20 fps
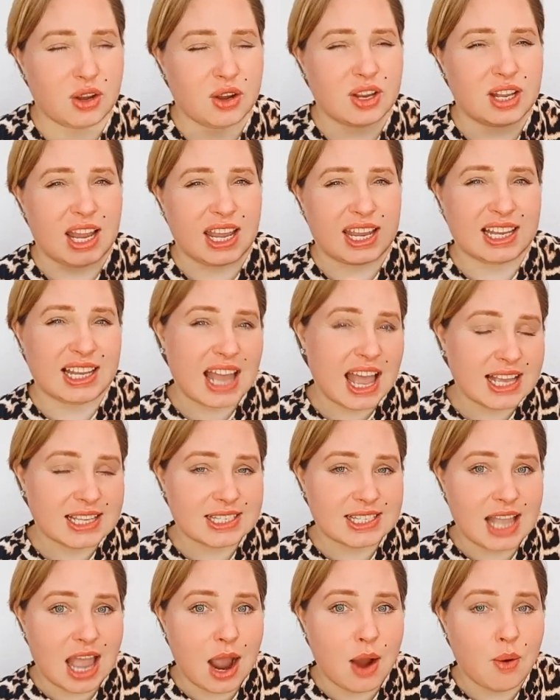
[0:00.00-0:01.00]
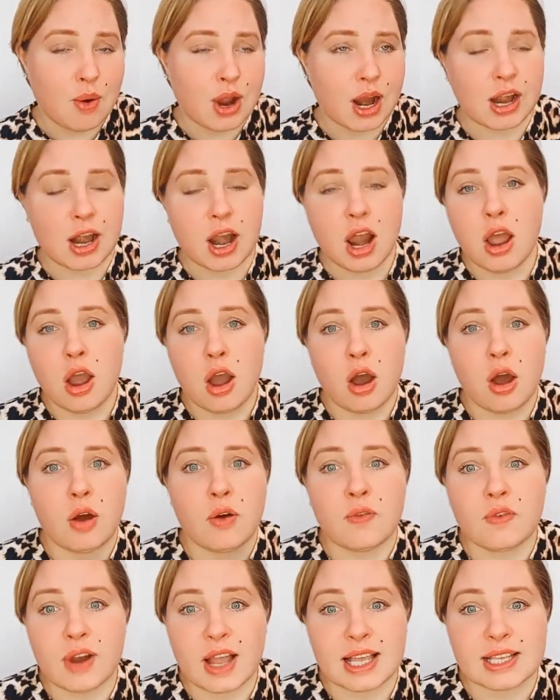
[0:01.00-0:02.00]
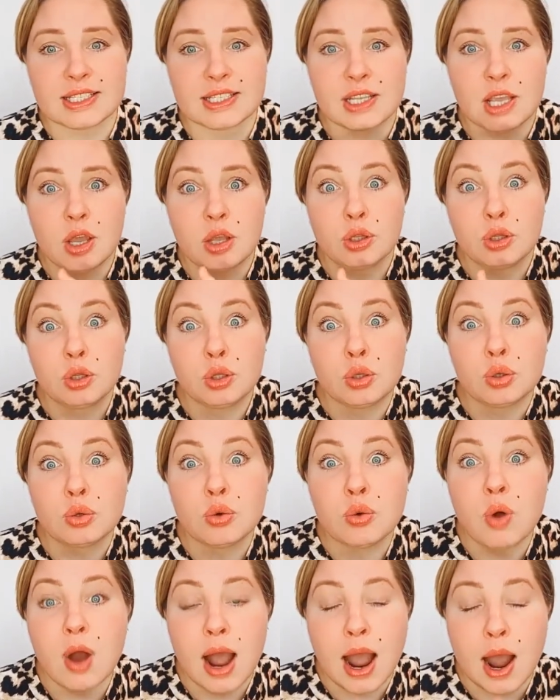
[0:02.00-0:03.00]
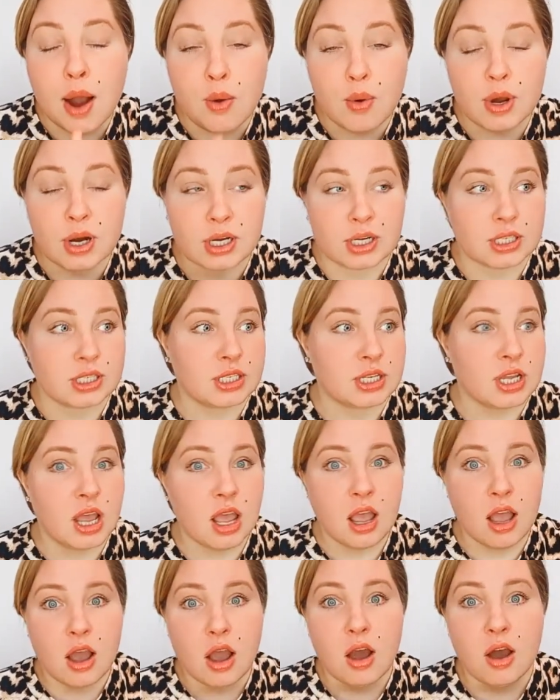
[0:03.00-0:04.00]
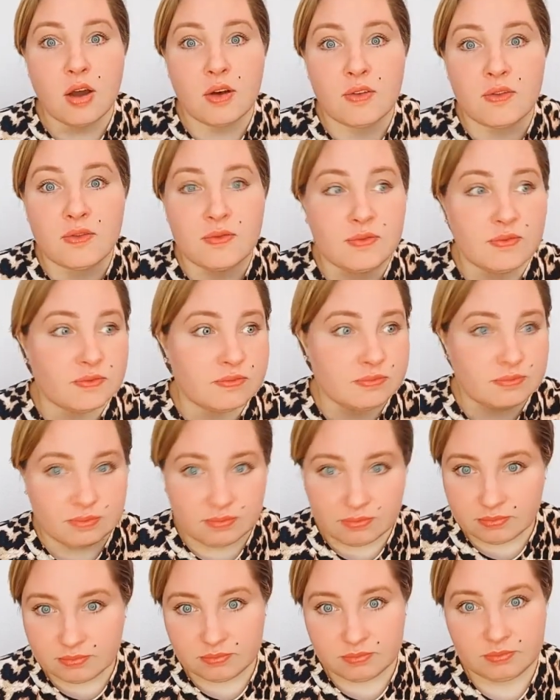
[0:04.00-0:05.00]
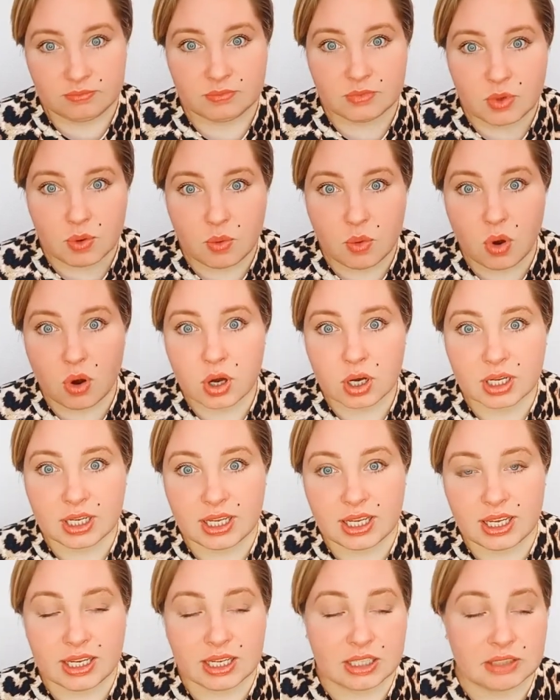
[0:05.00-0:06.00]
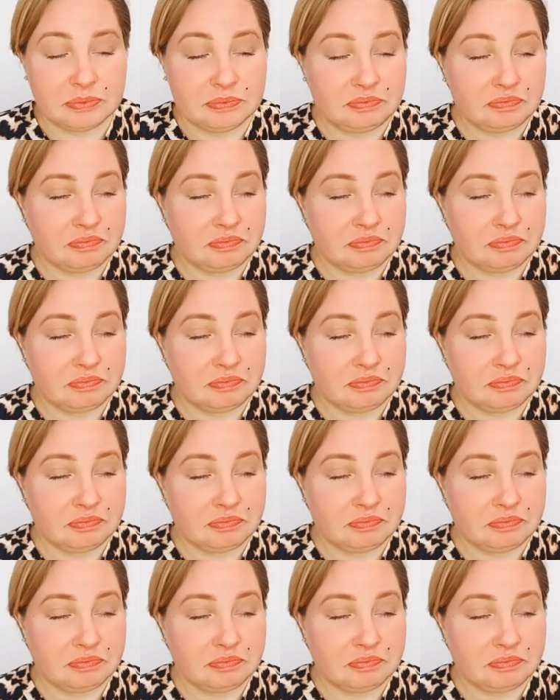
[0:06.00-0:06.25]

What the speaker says: like last hour of last 2 hours of working,